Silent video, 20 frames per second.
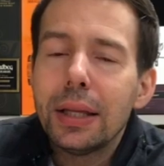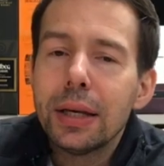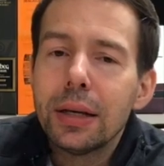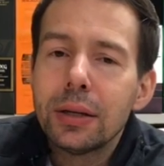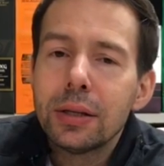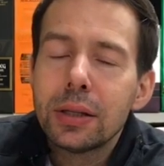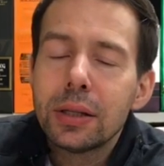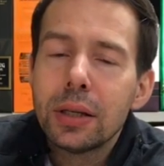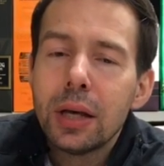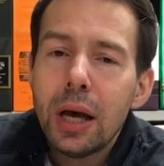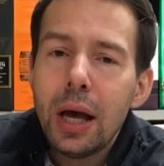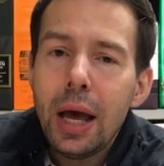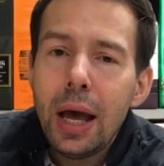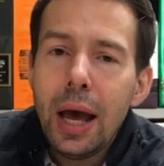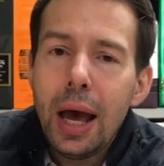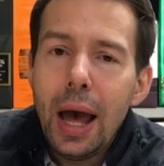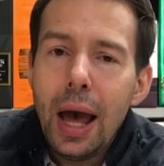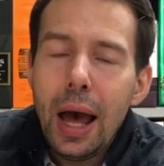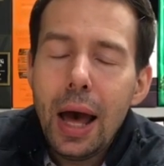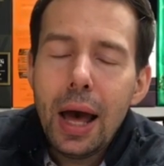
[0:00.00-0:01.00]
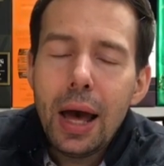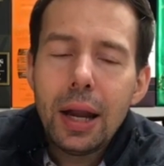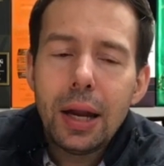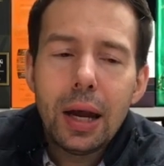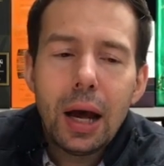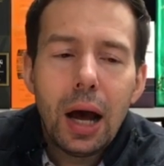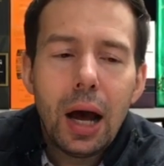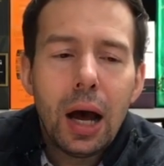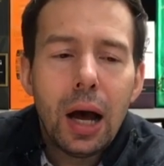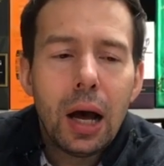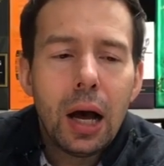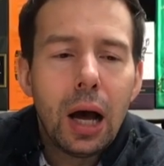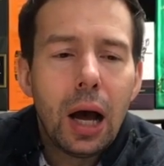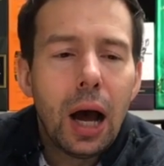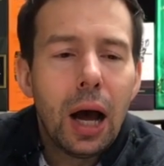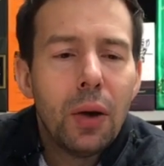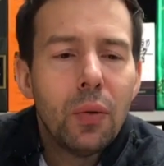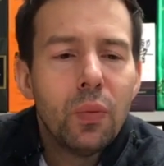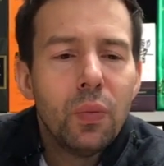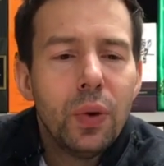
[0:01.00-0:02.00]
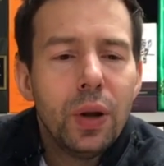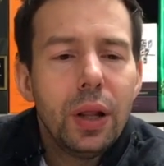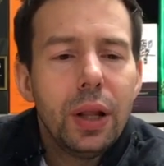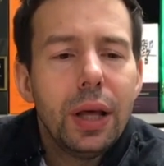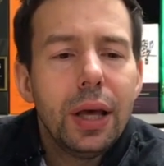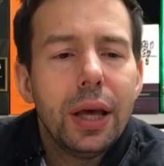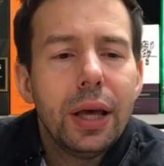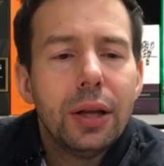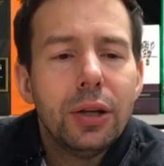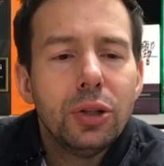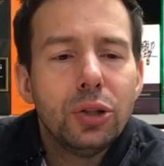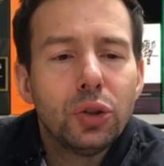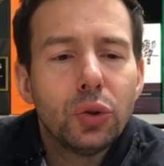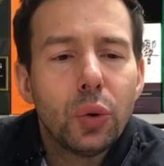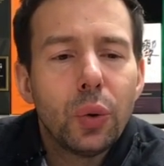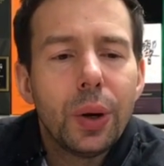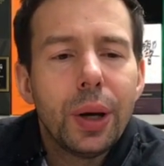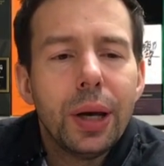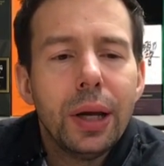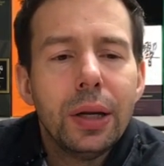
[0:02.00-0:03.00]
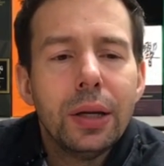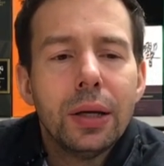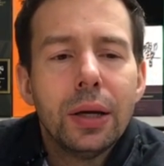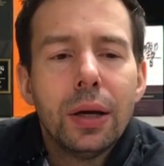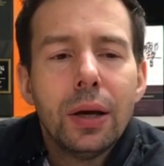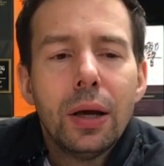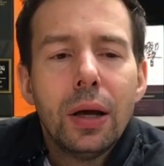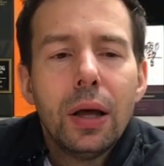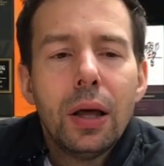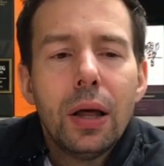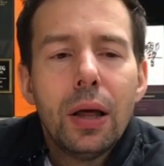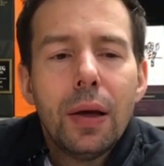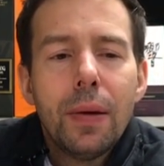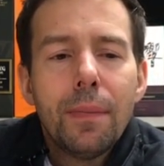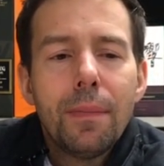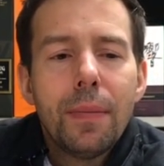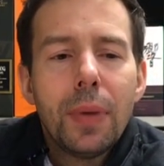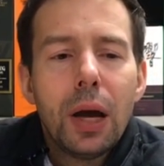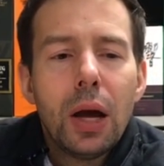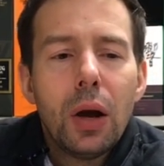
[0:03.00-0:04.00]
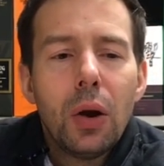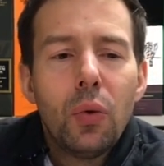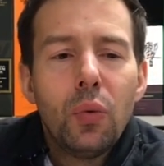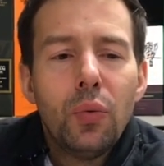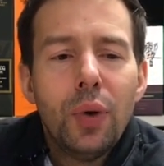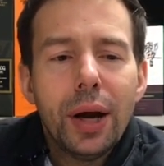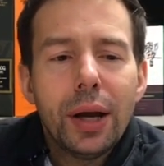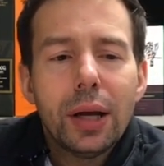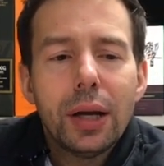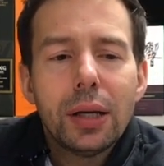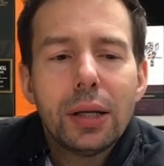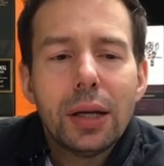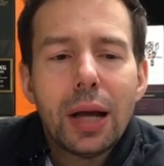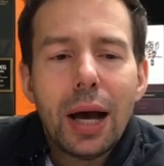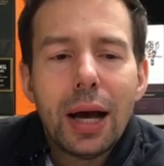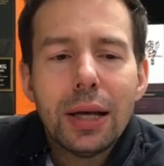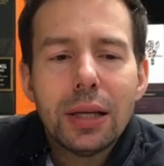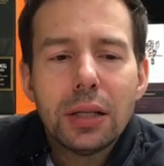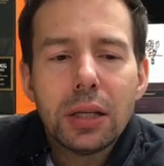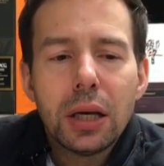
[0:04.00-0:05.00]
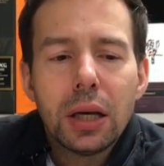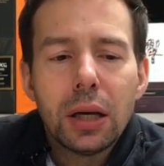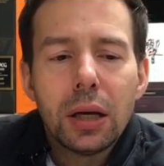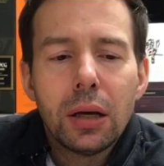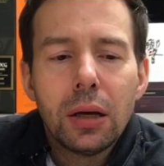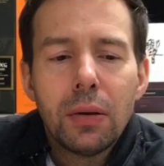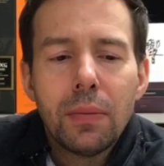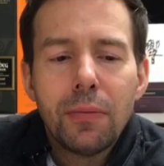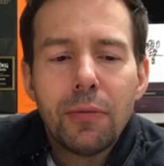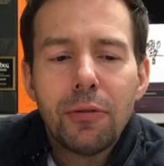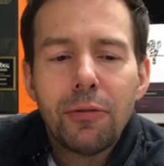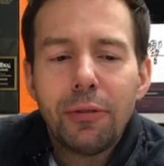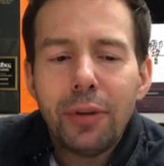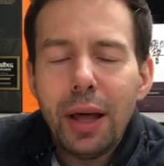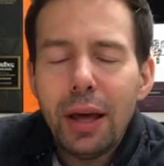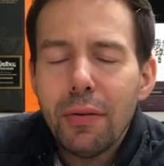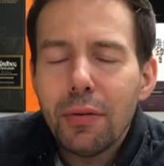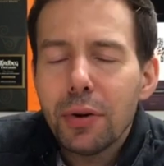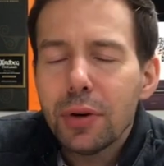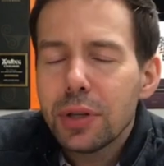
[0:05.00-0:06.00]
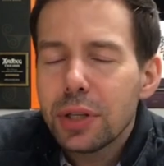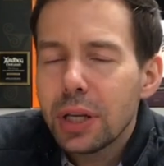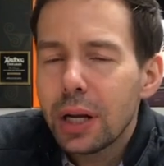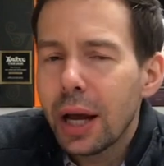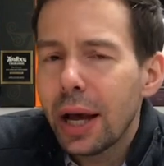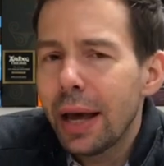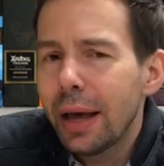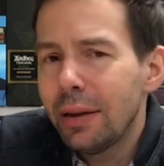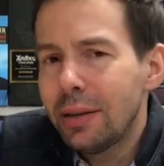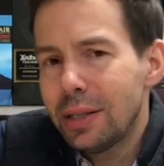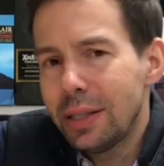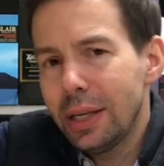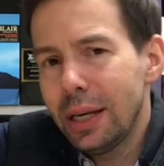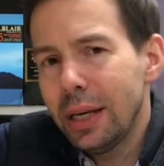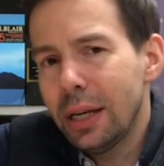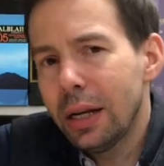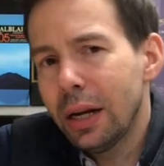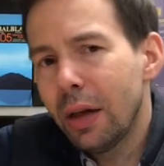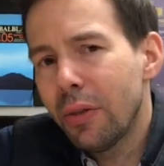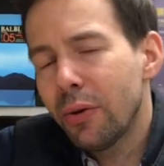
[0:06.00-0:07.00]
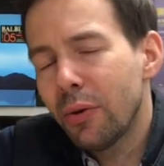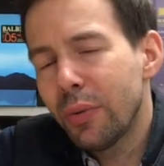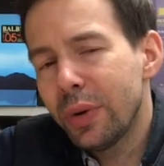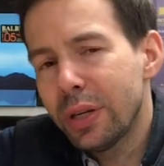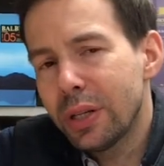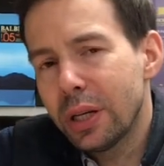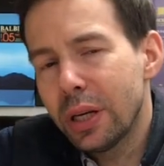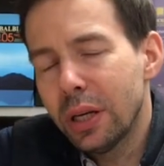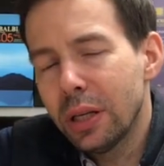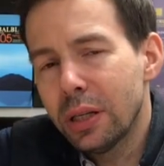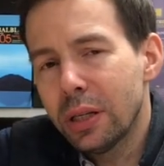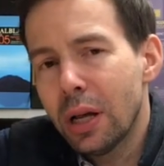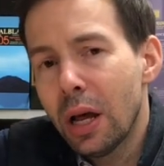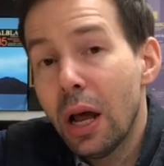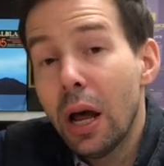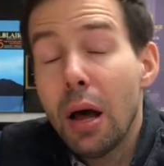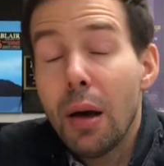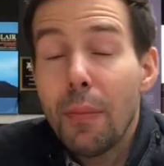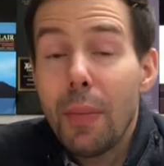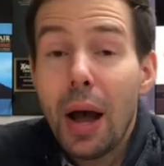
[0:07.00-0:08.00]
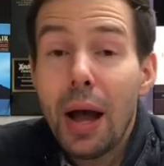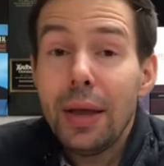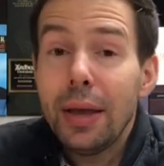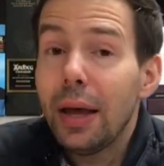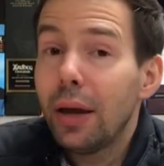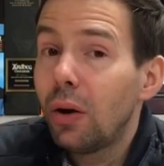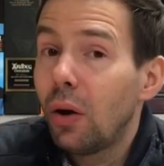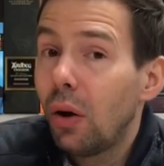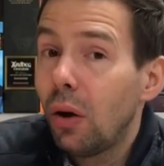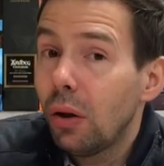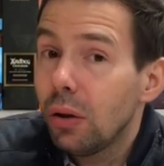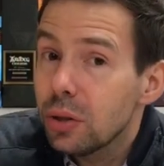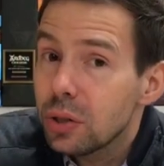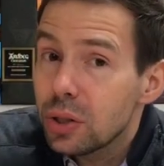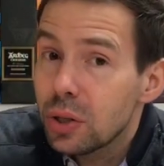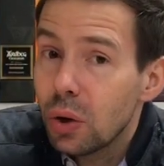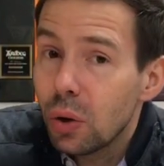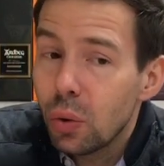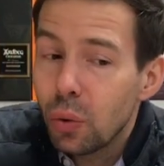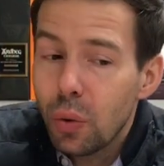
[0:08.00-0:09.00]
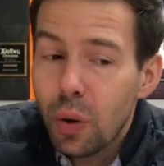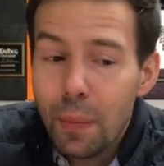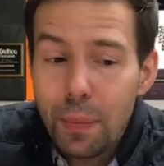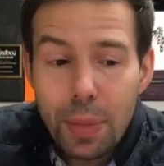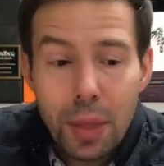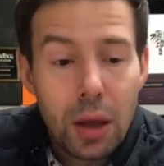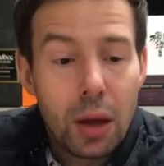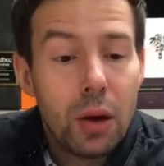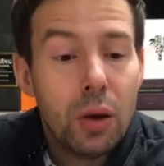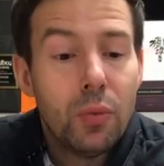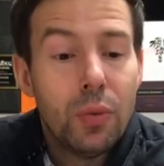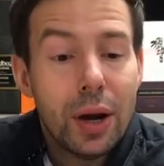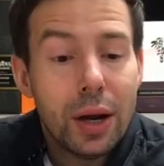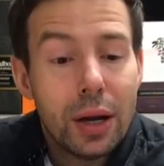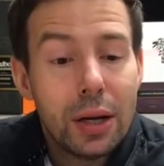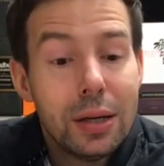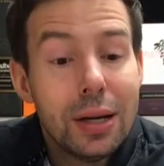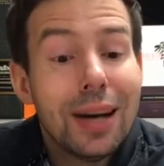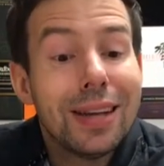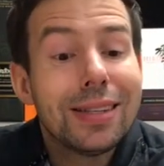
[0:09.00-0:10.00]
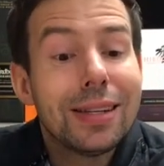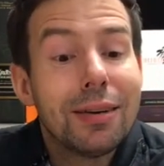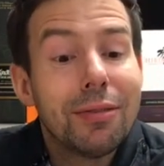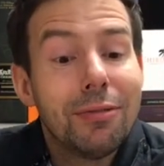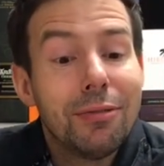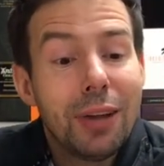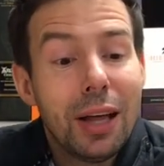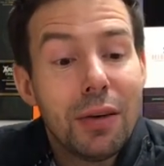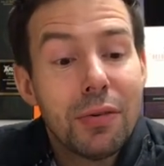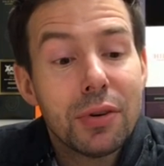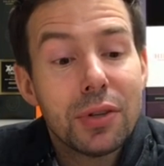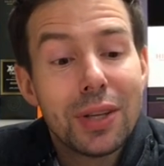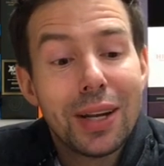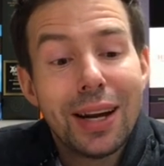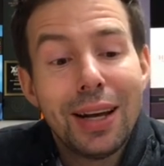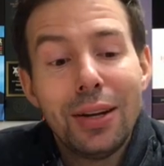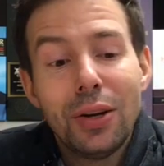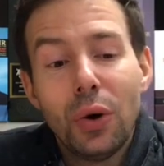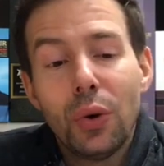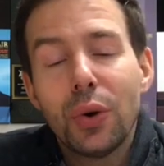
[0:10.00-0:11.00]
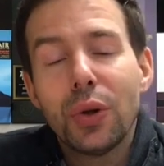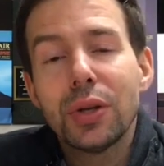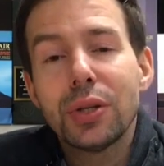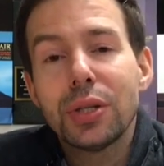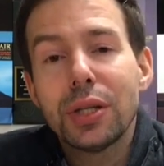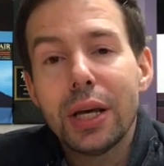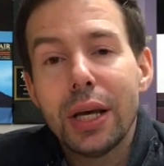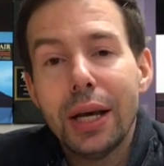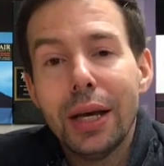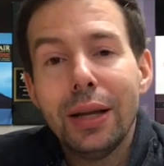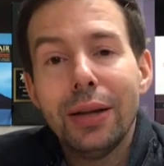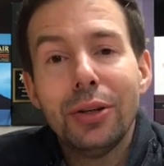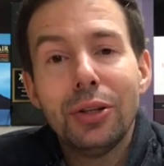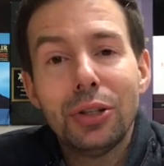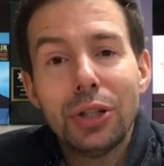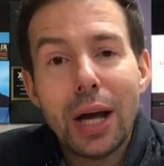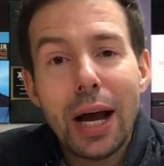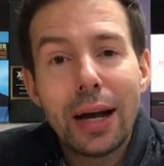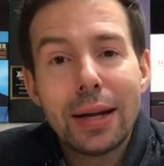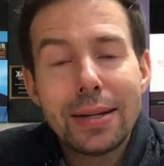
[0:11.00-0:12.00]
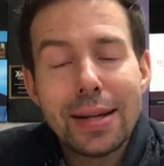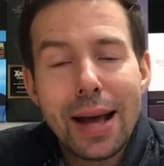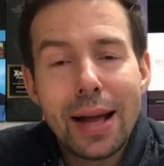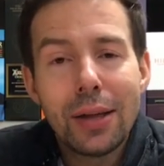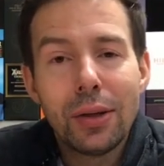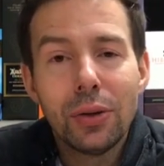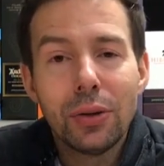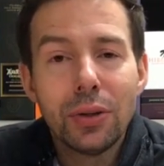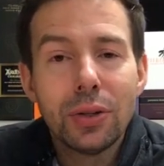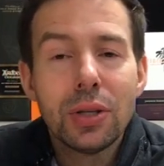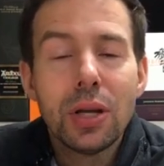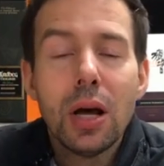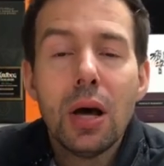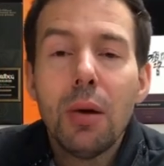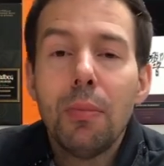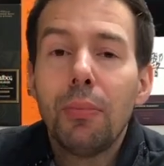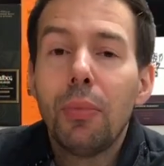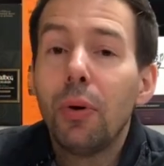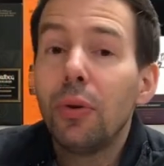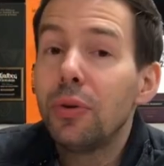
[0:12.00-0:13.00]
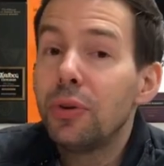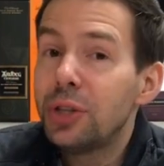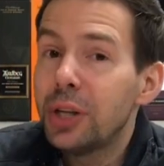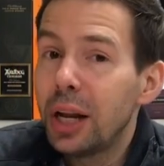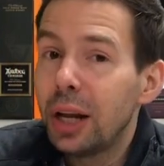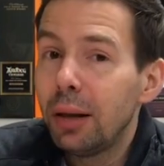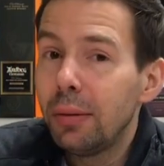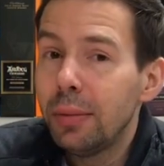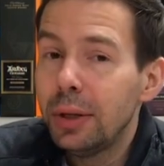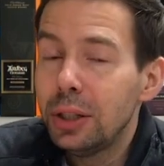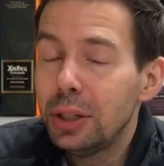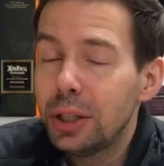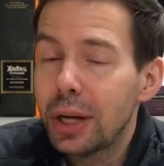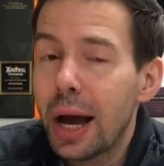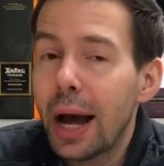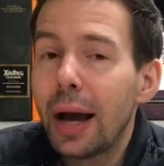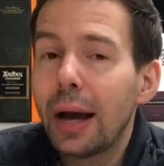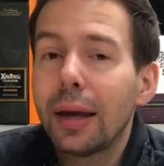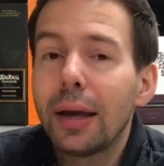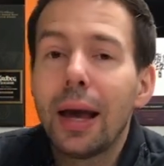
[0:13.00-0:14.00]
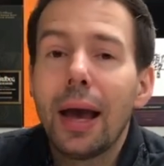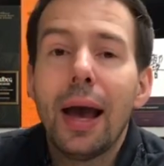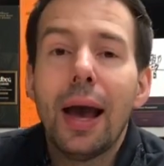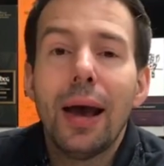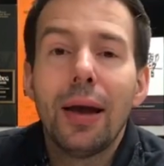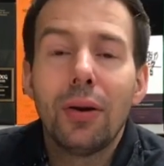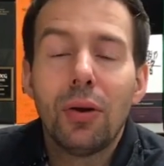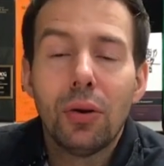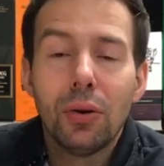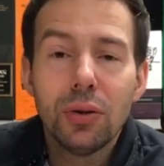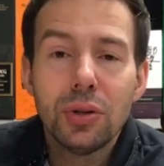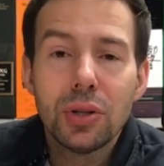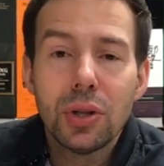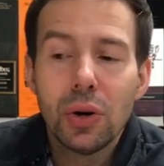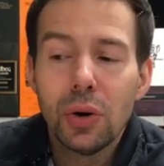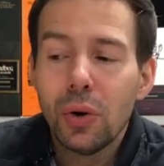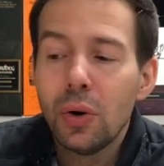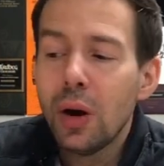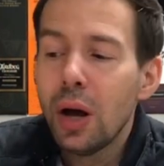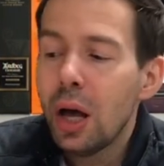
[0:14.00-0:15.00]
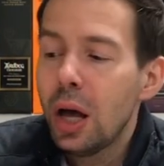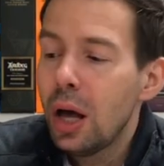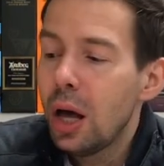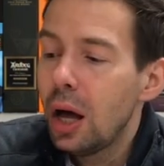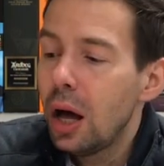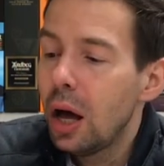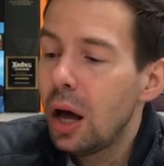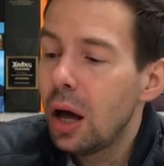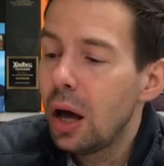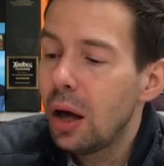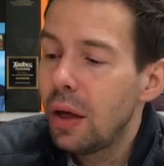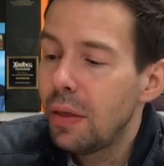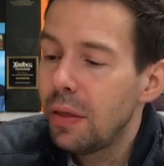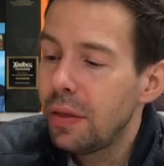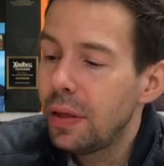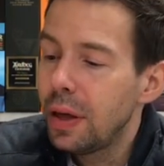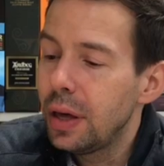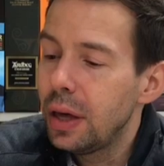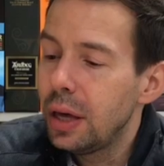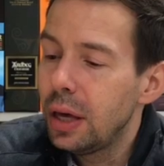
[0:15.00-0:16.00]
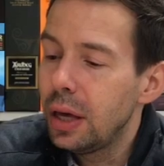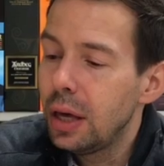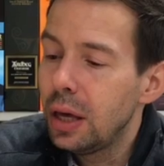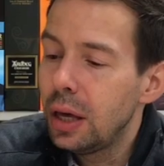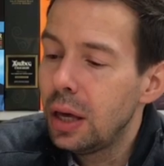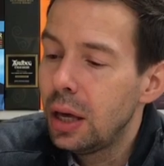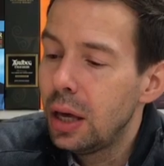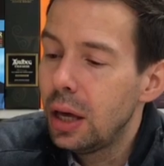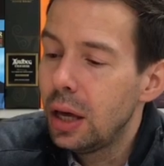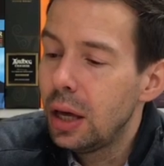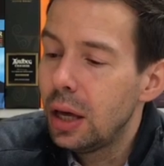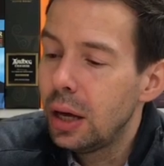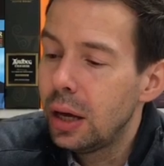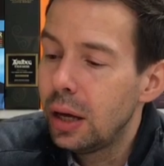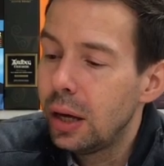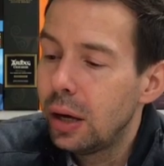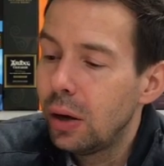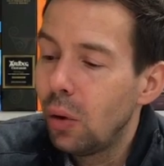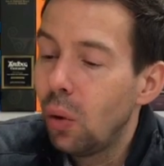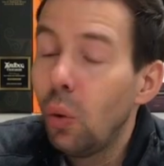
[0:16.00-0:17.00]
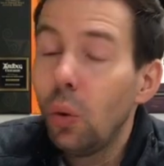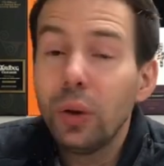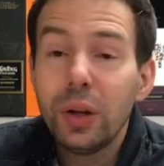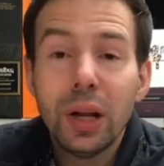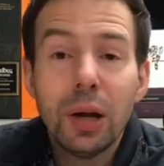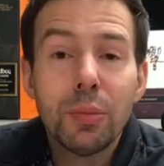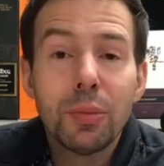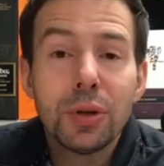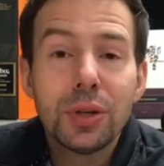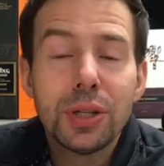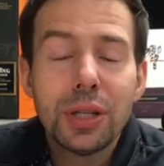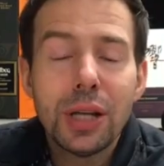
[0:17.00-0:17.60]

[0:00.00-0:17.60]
this, and I really enjoyed recognizing flavors that I had seen in other whiskeys, and yet also recognizing flavors that I noticed in Jack Daniel's, both Gentleman Jack and also the Old Number